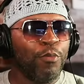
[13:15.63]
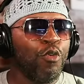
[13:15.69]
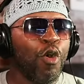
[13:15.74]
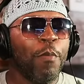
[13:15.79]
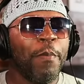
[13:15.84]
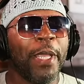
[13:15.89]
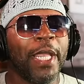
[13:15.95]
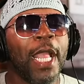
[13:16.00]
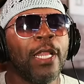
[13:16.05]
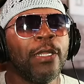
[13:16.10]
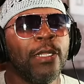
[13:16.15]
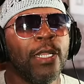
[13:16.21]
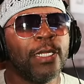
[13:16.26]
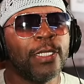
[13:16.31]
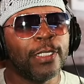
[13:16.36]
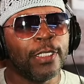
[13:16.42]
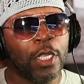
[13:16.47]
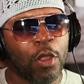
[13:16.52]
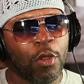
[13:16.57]
Waltman got another
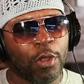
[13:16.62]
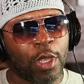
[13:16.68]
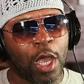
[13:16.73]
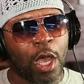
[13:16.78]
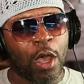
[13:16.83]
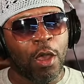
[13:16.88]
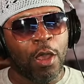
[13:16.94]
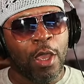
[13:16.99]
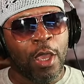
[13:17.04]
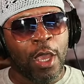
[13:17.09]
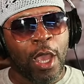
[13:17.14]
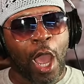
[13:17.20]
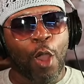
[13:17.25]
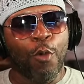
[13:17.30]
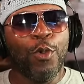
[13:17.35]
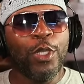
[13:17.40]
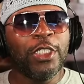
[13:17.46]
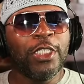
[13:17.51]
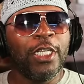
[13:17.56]
song called "I
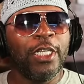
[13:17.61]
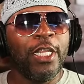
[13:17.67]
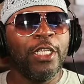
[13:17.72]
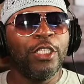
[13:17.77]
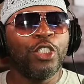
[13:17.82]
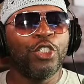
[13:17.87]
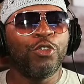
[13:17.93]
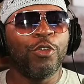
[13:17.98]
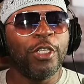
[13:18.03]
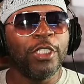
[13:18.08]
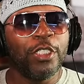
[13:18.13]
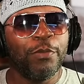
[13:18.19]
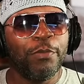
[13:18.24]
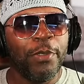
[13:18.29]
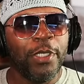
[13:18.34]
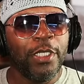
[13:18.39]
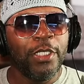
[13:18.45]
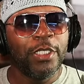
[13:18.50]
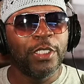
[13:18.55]
Wish You Didn't Trust
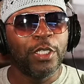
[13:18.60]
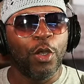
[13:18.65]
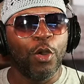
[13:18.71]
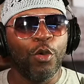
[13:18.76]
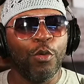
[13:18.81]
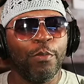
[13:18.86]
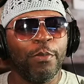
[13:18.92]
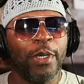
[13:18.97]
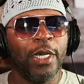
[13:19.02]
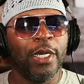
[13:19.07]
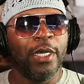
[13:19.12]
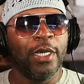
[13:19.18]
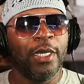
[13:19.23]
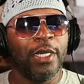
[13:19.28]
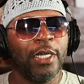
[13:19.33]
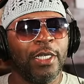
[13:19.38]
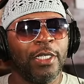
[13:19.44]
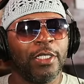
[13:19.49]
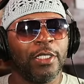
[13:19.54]
Me So
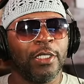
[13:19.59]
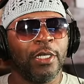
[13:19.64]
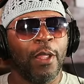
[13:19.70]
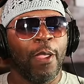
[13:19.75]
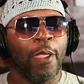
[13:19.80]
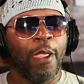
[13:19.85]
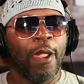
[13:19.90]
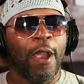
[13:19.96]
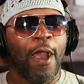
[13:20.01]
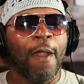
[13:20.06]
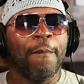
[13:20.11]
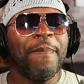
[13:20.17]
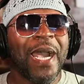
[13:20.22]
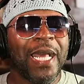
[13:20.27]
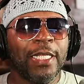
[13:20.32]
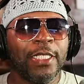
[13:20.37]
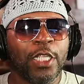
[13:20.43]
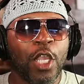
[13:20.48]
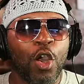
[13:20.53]
Much"
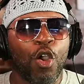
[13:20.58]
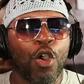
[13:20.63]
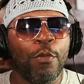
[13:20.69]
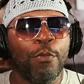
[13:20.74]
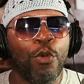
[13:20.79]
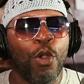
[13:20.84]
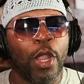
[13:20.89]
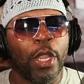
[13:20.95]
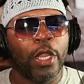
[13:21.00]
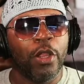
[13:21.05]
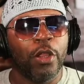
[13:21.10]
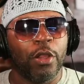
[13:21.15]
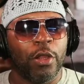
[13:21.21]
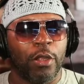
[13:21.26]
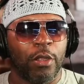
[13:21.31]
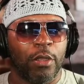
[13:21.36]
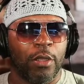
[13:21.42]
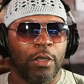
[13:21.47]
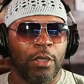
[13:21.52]
about his homeboy
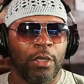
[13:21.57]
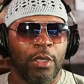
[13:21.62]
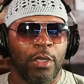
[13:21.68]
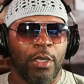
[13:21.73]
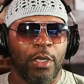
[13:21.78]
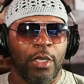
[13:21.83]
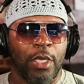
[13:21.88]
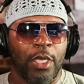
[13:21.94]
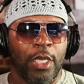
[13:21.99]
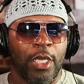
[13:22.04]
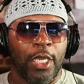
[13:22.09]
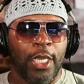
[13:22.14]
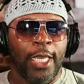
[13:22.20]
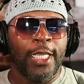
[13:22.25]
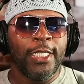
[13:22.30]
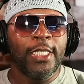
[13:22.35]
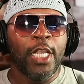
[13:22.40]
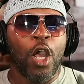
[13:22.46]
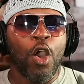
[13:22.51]
girl.
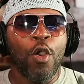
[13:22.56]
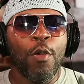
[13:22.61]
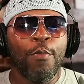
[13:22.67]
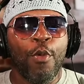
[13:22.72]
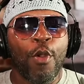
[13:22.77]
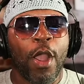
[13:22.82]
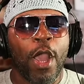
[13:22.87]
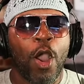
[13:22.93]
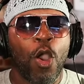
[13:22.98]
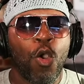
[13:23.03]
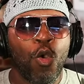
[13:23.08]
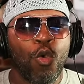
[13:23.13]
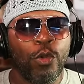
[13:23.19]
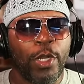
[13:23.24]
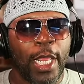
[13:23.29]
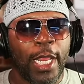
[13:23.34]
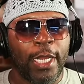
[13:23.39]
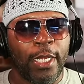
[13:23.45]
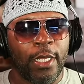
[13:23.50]
His homeboy old
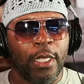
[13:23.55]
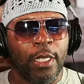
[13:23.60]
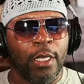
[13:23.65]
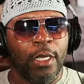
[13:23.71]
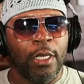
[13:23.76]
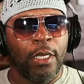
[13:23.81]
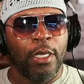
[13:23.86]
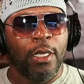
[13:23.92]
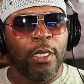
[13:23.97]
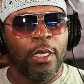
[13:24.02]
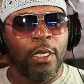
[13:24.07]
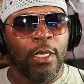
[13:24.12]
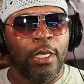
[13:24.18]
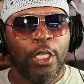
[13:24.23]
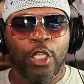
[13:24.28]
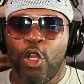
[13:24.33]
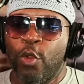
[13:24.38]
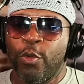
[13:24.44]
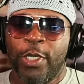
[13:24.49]
lady.
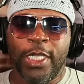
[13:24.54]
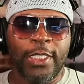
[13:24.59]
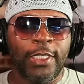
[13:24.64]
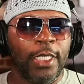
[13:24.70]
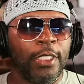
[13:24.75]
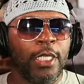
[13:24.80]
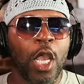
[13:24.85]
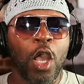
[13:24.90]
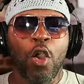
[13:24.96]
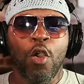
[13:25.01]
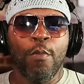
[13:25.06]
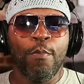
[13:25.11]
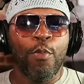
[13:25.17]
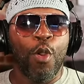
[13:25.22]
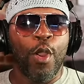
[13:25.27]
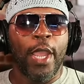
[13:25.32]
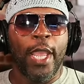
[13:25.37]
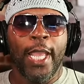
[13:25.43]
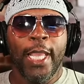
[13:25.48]
You know, this is
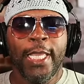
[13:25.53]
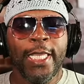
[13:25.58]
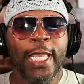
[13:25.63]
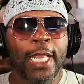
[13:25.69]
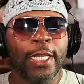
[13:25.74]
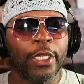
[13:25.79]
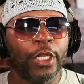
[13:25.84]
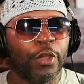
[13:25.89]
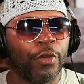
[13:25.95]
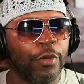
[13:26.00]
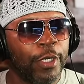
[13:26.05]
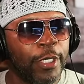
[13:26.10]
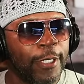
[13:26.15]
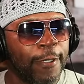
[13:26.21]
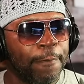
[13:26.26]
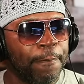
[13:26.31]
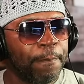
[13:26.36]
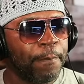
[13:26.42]
homeboy. He at the crib.